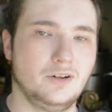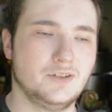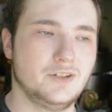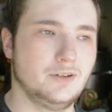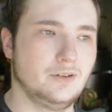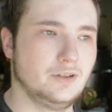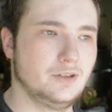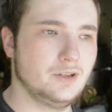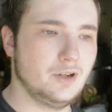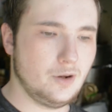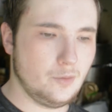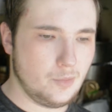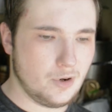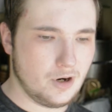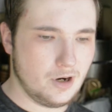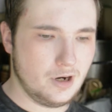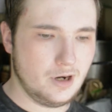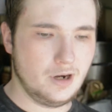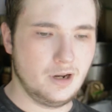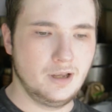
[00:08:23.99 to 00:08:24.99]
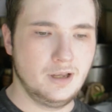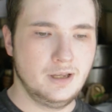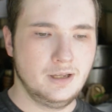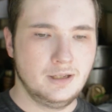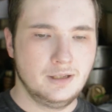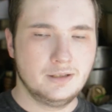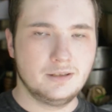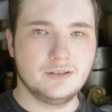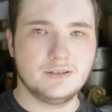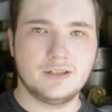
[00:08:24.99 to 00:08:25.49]
So I took apart
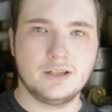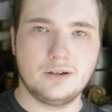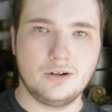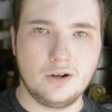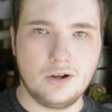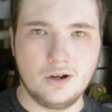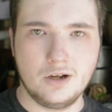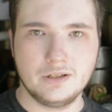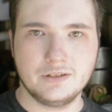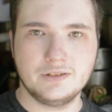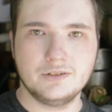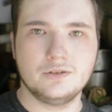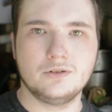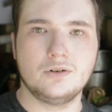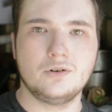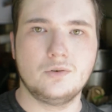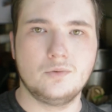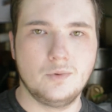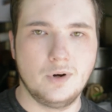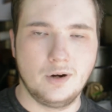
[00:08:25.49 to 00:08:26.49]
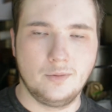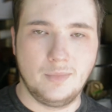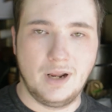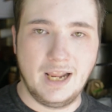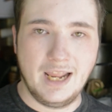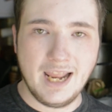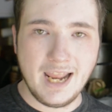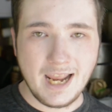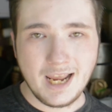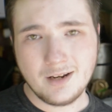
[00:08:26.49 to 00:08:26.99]
the center console where
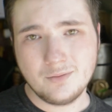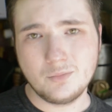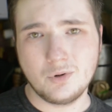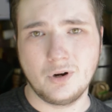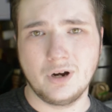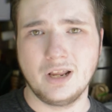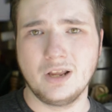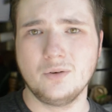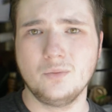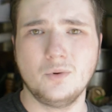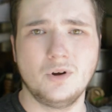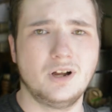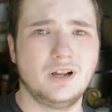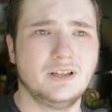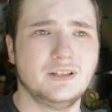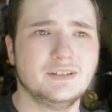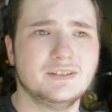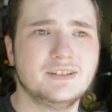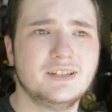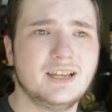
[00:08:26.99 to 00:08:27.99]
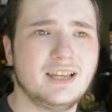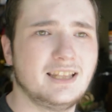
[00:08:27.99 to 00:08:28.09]
my handbrake was,